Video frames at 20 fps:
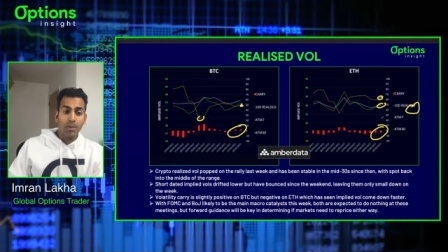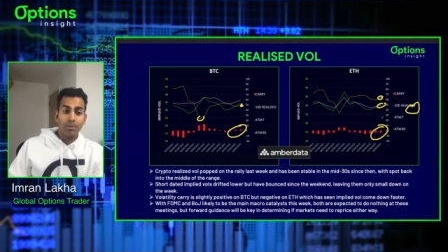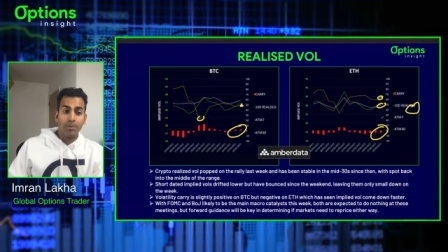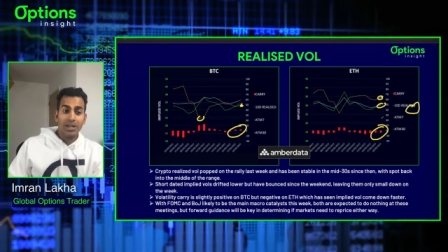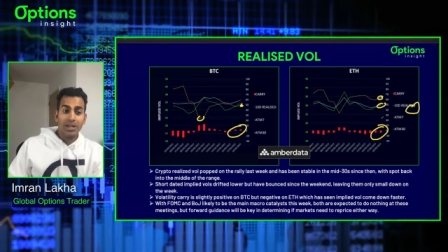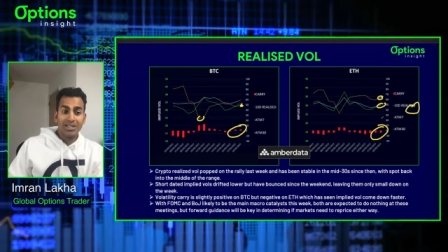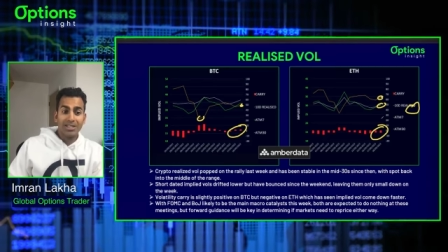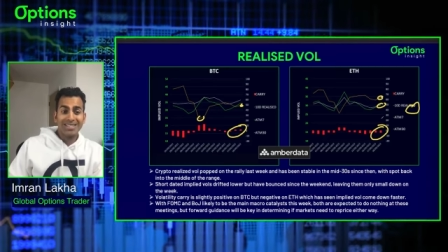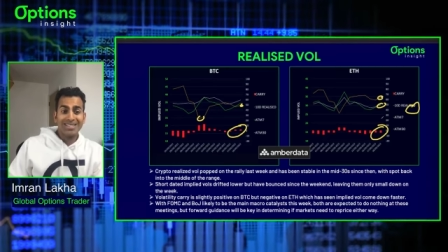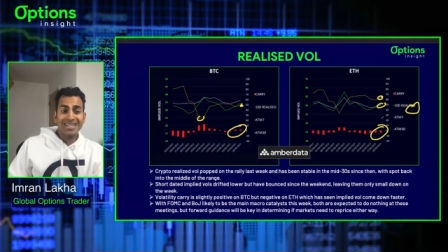
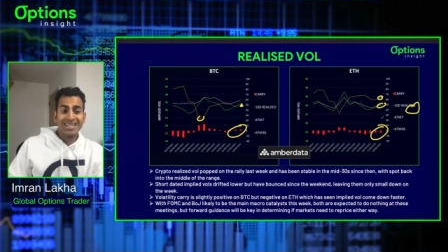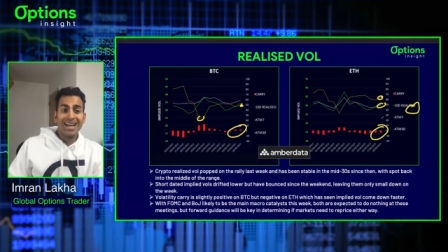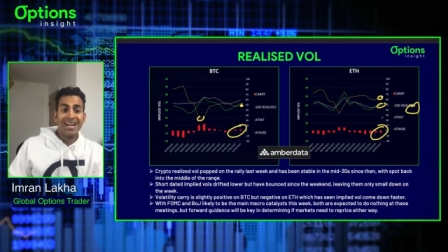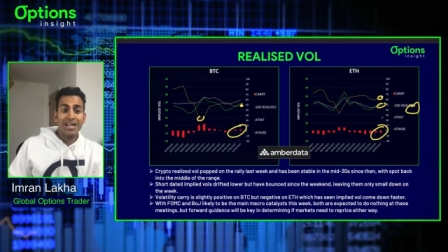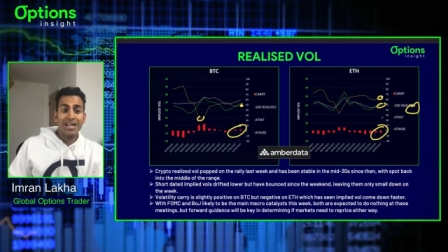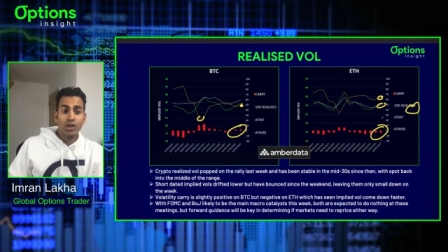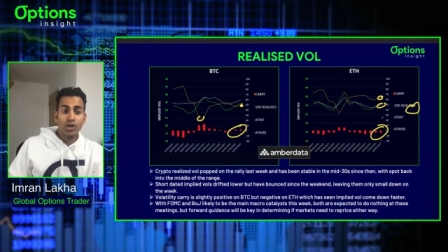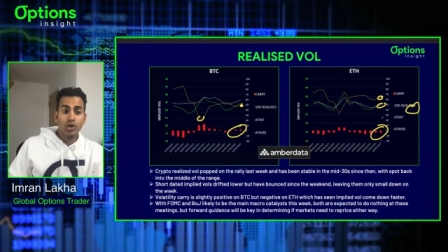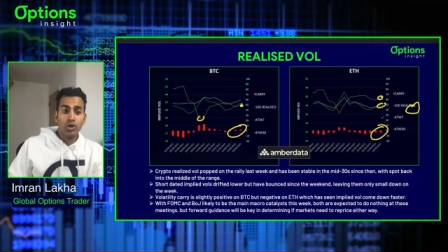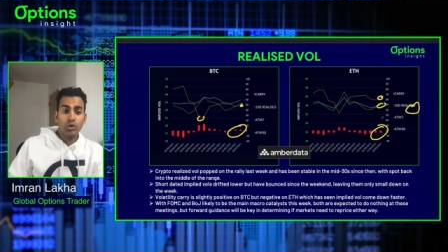because it's
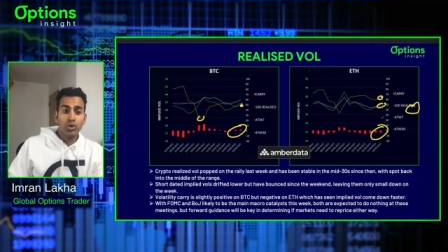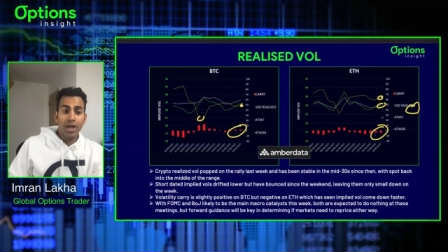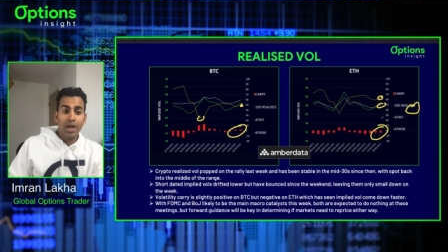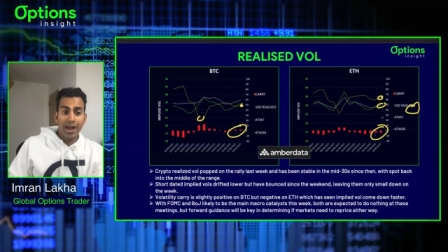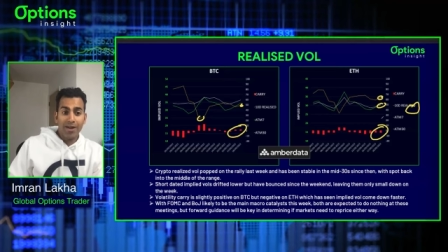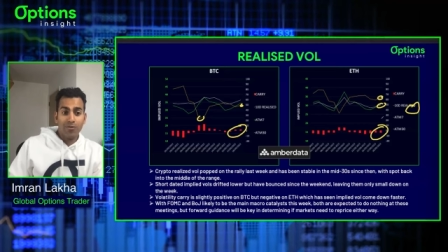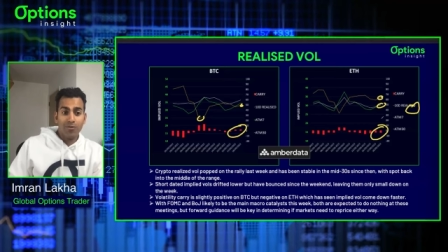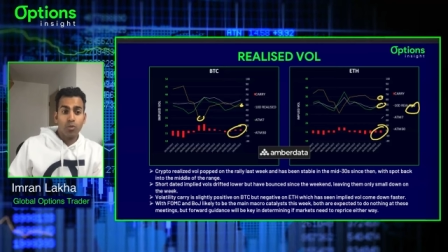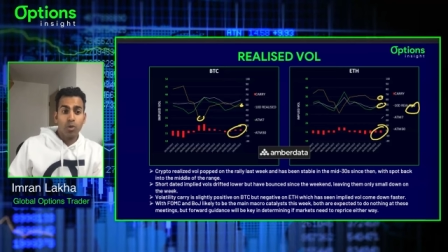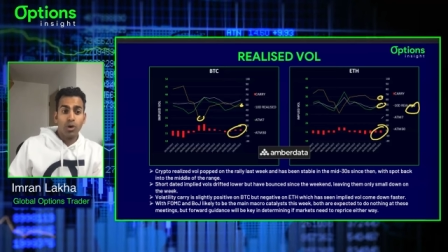telling you
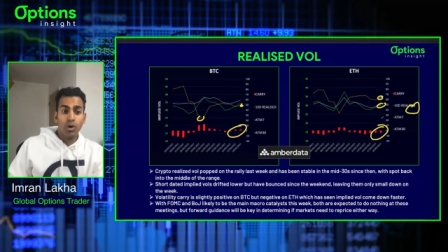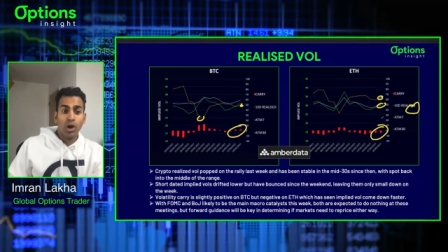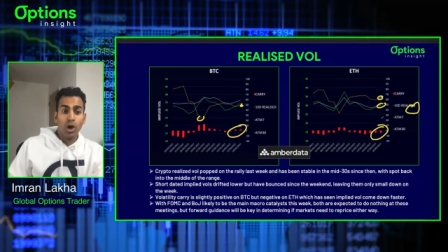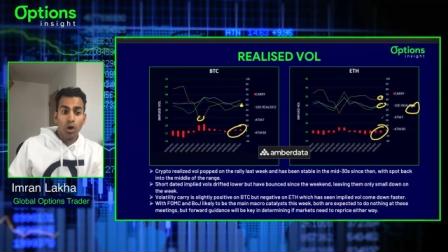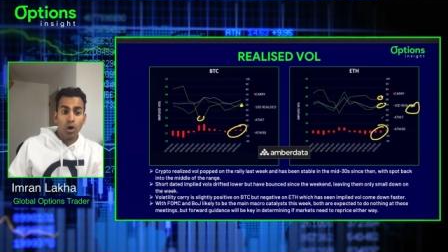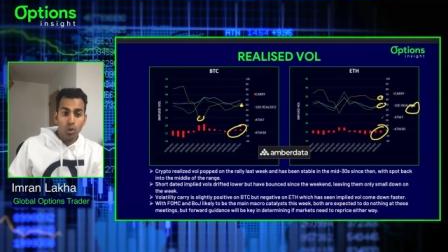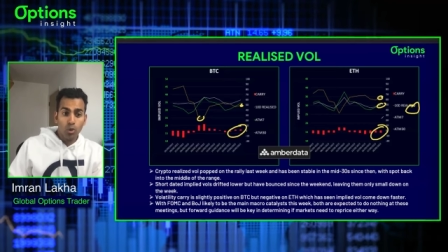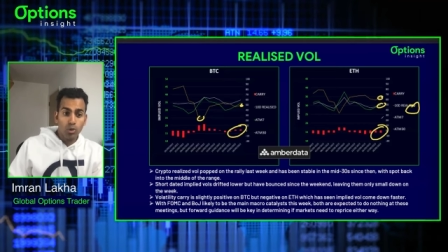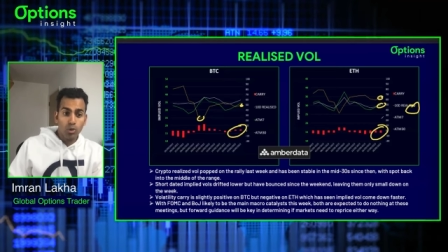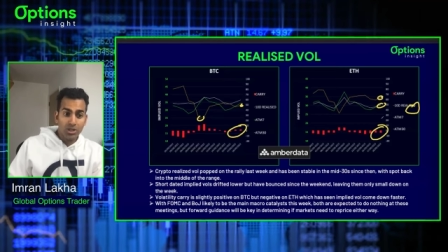that everyone
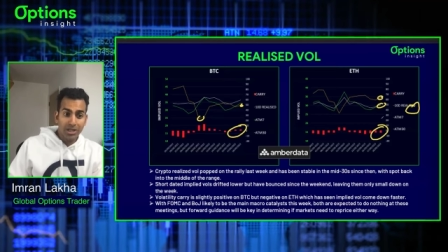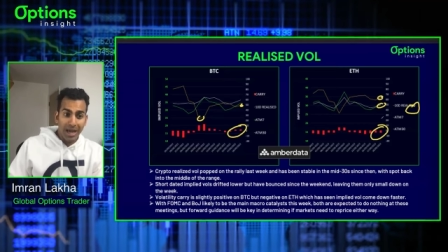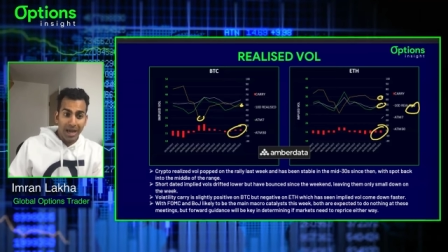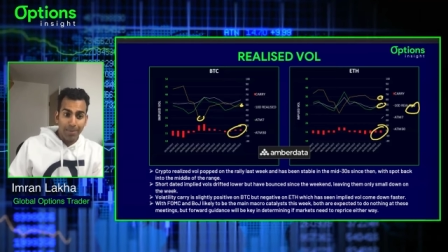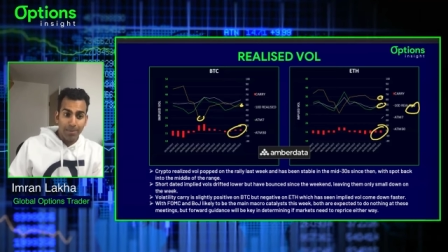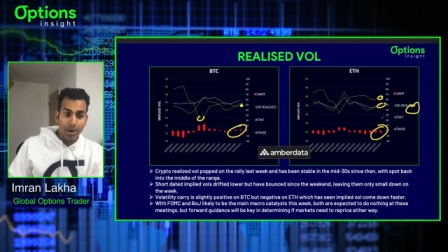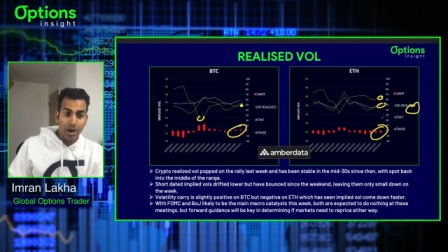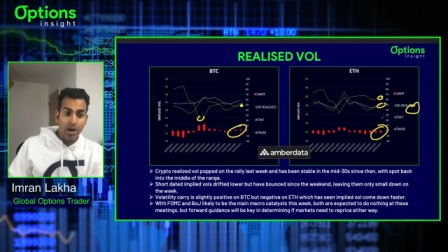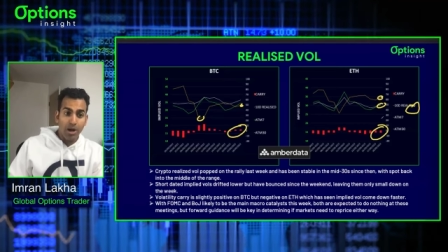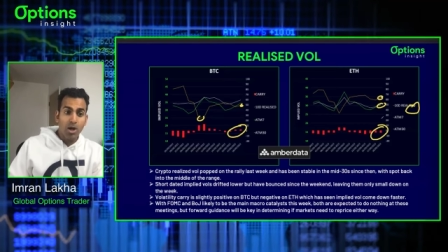holds
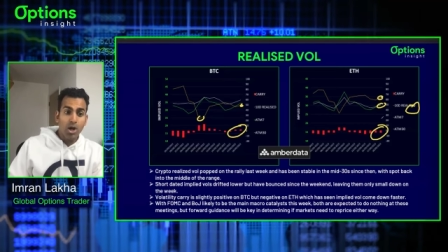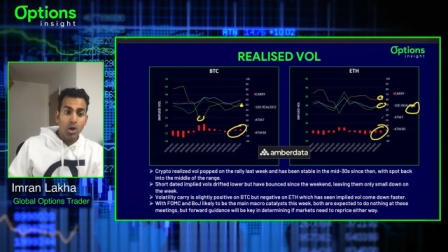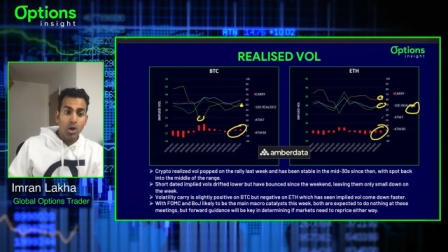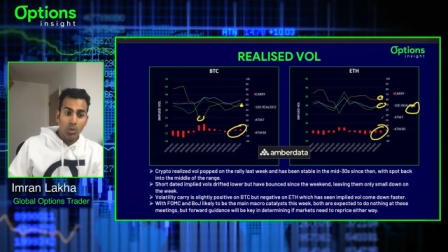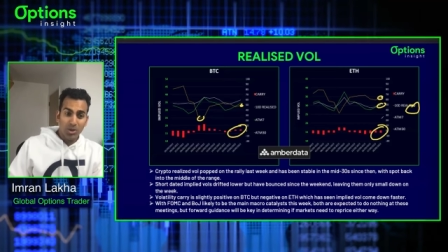Gamma,